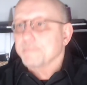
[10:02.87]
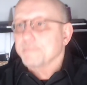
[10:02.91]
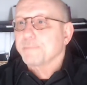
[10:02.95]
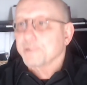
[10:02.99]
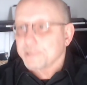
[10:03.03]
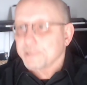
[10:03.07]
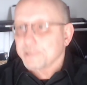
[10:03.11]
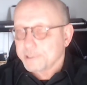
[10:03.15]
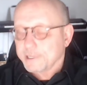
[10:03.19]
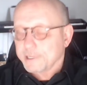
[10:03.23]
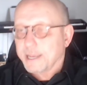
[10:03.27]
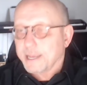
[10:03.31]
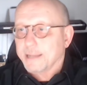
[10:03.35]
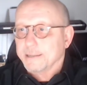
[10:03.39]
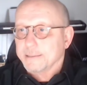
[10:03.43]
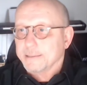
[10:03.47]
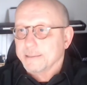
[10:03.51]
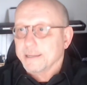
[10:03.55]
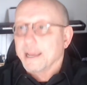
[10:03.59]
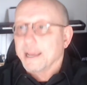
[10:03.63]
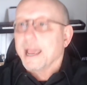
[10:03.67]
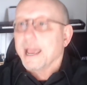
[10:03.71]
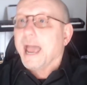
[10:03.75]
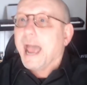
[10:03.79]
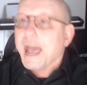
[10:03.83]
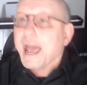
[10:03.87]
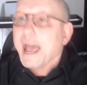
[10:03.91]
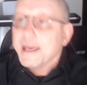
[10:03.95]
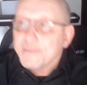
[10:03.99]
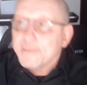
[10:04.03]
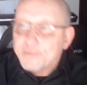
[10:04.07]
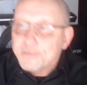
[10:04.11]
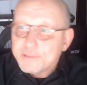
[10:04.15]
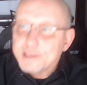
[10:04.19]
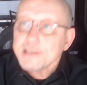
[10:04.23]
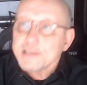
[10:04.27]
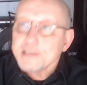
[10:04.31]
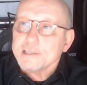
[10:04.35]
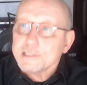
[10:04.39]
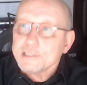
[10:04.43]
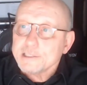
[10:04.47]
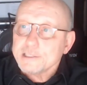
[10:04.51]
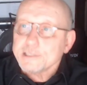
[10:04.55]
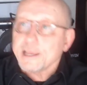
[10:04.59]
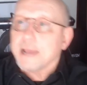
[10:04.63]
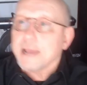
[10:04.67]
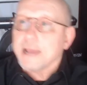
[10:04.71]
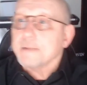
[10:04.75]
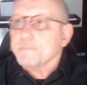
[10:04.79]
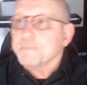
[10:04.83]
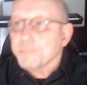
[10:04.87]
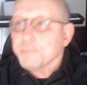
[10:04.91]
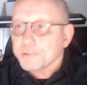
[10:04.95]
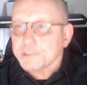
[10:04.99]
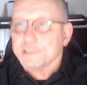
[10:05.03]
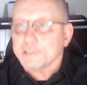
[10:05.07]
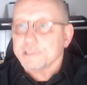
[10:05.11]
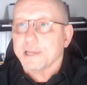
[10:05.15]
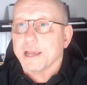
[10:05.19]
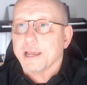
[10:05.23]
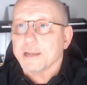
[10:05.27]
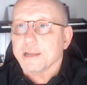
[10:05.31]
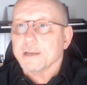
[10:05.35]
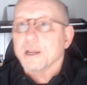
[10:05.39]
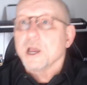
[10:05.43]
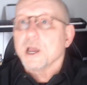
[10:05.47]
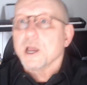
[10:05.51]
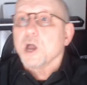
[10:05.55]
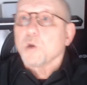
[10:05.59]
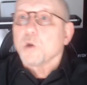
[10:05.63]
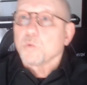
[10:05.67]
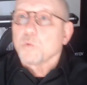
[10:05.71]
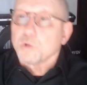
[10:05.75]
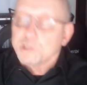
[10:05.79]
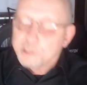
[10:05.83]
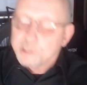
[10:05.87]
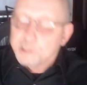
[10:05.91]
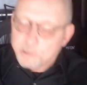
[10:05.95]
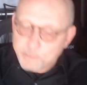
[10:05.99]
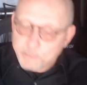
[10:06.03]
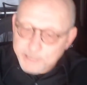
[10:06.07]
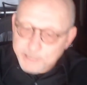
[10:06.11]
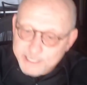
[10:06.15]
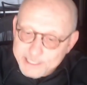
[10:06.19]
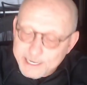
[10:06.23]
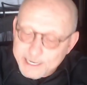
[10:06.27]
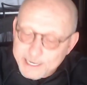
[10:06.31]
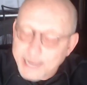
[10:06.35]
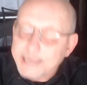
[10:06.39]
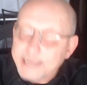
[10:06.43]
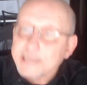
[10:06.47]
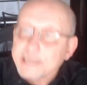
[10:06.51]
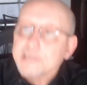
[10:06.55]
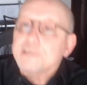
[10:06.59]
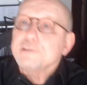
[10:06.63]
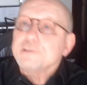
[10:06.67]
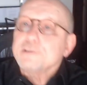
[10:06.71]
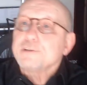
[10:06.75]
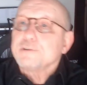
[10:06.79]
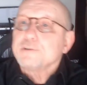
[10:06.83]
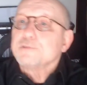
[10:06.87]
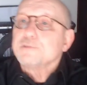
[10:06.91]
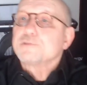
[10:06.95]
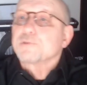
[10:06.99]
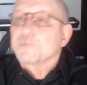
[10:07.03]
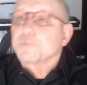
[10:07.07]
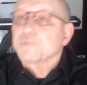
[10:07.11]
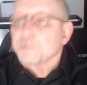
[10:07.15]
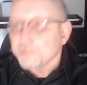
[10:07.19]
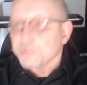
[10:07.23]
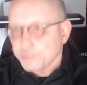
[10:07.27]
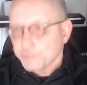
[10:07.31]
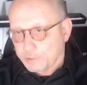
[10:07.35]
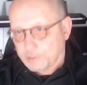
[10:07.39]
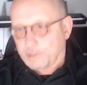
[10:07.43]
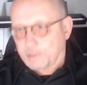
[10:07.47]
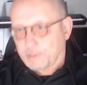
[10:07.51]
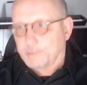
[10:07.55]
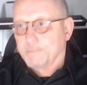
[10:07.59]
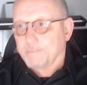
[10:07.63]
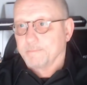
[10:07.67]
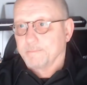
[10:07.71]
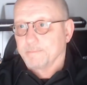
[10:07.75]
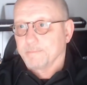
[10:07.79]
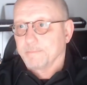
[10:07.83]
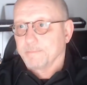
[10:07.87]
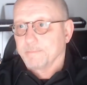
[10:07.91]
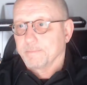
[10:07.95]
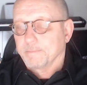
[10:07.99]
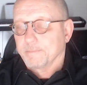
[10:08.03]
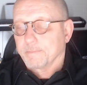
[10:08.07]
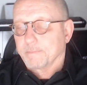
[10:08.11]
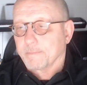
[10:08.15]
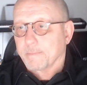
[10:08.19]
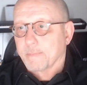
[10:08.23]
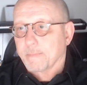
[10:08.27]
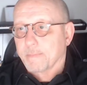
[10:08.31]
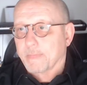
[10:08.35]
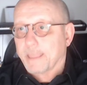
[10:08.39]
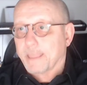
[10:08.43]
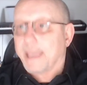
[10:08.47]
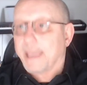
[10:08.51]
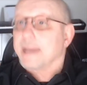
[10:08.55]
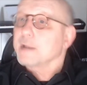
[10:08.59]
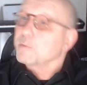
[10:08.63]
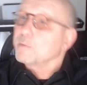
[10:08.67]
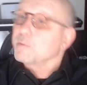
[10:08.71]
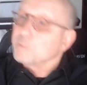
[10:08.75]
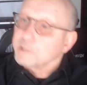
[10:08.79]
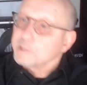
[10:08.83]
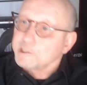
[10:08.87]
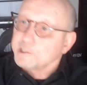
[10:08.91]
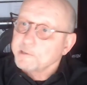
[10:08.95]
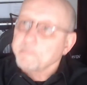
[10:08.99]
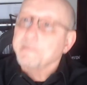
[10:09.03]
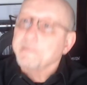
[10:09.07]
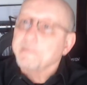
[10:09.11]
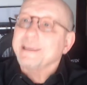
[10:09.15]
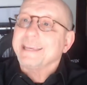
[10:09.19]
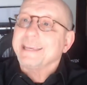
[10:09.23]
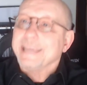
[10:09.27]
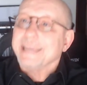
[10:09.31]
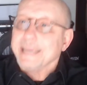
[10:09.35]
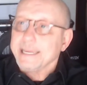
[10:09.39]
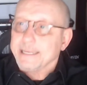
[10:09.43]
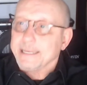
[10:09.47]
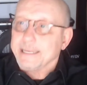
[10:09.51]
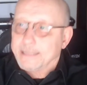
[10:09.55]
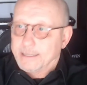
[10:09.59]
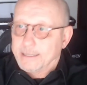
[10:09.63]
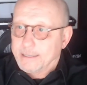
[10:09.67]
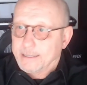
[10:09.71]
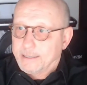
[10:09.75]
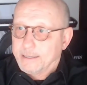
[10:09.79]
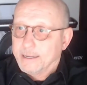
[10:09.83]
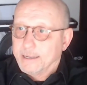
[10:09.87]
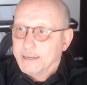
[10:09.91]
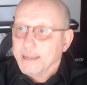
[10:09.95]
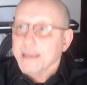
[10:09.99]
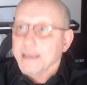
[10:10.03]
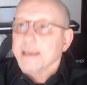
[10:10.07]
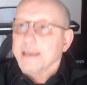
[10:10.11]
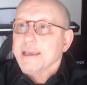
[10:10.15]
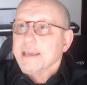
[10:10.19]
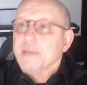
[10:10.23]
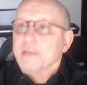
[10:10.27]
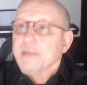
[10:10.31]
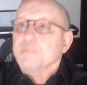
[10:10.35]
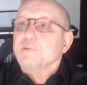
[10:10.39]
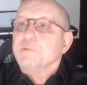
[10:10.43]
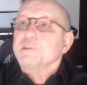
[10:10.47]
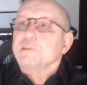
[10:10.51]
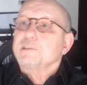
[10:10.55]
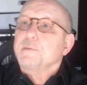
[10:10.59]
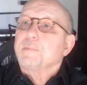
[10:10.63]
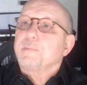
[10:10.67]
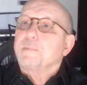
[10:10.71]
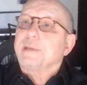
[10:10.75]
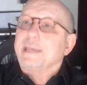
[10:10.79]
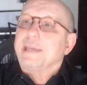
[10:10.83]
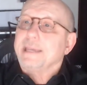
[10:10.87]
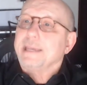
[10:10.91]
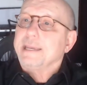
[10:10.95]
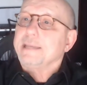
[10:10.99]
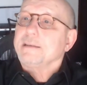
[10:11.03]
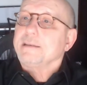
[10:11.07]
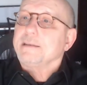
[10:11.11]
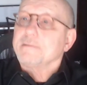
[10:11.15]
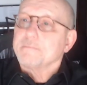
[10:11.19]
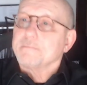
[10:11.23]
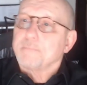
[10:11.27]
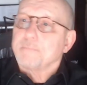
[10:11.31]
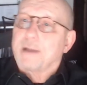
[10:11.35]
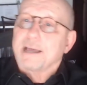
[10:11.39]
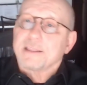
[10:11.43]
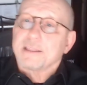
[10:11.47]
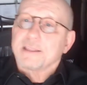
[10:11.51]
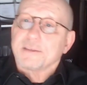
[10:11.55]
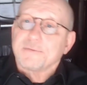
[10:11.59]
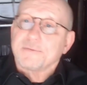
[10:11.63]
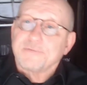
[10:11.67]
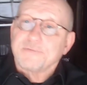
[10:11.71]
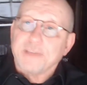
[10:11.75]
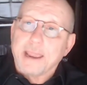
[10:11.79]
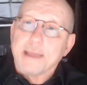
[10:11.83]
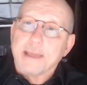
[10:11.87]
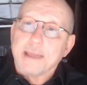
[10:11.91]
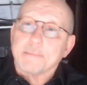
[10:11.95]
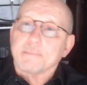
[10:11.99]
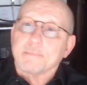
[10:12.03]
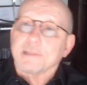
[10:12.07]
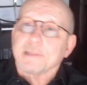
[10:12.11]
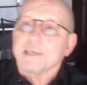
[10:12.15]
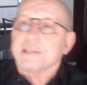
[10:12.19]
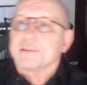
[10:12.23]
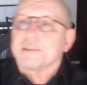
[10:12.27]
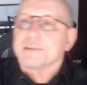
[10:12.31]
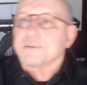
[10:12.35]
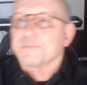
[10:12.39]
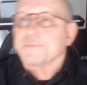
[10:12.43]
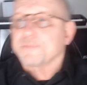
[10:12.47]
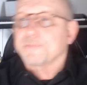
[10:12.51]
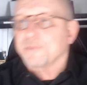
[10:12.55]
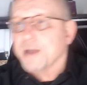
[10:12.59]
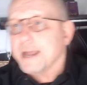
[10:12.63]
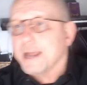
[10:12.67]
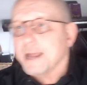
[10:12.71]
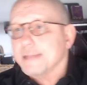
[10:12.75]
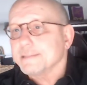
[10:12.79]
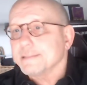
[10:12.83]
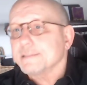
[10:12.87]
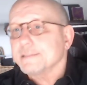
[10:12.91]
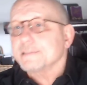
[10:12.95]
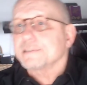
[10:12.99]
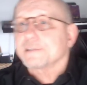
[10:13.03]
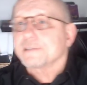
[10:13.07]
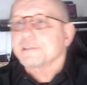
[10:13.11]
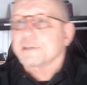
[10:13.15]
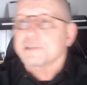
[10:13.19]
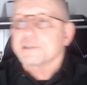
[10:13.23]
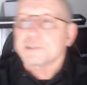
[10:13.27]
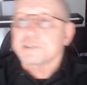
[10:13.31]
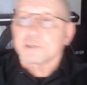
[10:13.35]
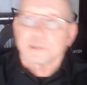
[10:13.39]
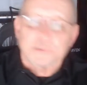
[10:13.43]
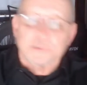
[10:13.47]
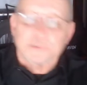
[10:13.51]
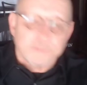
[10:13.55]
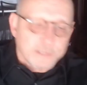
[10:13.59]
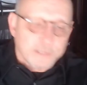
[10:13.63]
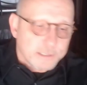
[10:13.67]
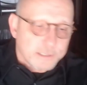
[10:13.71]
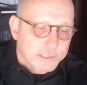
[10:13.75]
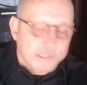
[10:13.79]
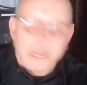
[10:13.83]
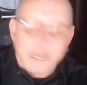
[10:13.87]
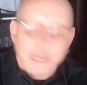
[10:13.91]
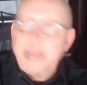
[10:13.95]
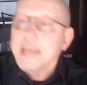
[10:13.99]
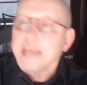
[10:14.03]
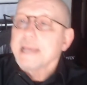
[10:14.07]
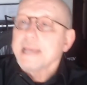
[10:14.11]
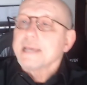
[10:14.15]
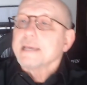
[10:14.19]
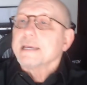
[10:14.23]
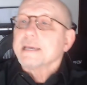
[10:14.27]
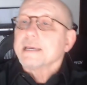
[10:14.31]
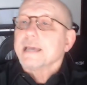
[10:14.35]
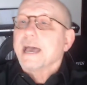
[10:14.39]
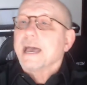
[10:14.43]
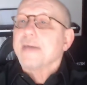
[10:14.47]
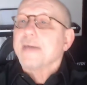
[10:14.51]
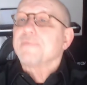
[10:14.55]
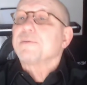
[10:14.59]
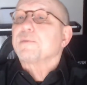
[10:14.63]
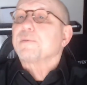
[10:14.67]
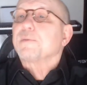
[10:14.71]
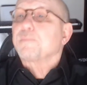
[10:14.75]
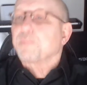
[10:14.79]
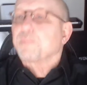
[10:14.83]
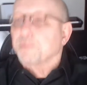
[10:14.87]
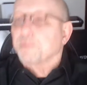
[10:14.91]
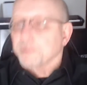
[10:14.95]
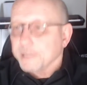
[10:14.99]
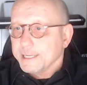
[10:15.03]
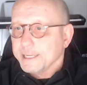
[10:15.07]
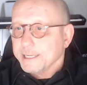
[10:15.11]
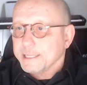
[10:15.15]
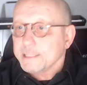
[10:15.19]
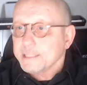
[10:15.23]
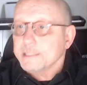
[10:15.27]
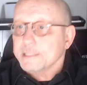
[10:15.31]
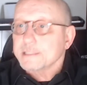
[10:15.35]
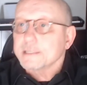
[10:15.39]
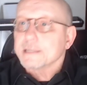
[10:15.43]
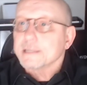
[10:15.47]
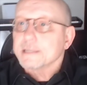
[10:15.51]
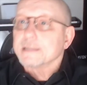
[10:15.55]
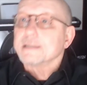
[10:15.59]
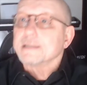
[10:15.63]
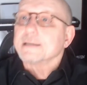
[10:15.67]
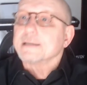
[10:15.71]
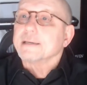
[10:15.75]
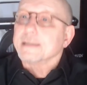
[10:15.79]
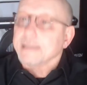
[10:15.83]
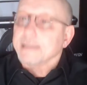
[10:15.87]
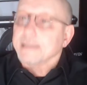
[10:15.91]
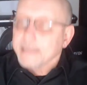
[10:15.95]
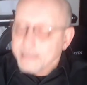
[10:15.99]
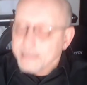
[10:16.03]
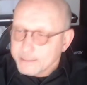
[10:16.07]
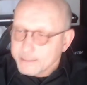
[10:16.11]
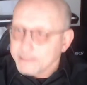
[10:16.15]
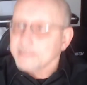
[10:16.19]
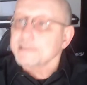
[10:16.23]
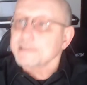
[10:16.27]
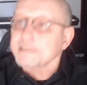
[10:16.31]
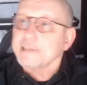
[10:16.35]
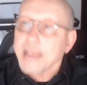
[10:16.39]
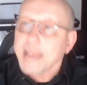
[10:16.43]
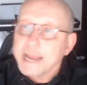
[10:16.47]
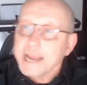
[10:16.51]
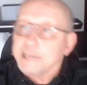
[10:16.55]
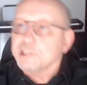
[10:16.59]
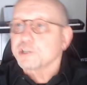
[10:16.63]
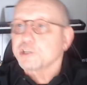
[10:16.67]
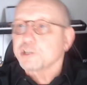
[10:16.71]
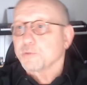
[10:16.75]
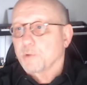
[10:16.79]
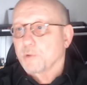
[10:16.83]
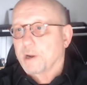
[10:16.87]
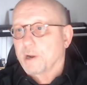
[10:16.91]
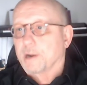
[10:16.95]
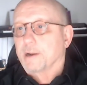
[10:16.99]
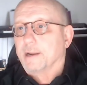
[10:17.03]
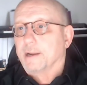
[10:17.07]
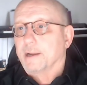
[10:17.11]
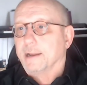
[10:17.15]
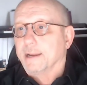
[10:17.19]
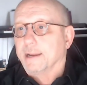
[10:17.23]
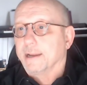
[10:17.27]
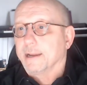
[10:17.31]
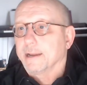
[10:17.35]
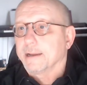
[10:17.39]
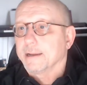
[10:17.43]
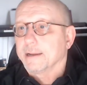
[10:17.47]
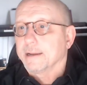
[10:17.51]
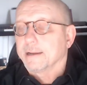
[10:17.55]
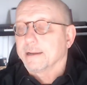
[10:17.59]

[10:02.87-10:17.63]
10%. And this 10% was to be taken to Jerusalem. And it was to be eaten. It was to be eaten by the family, the friends, the servants, and the priest in the sanctuary.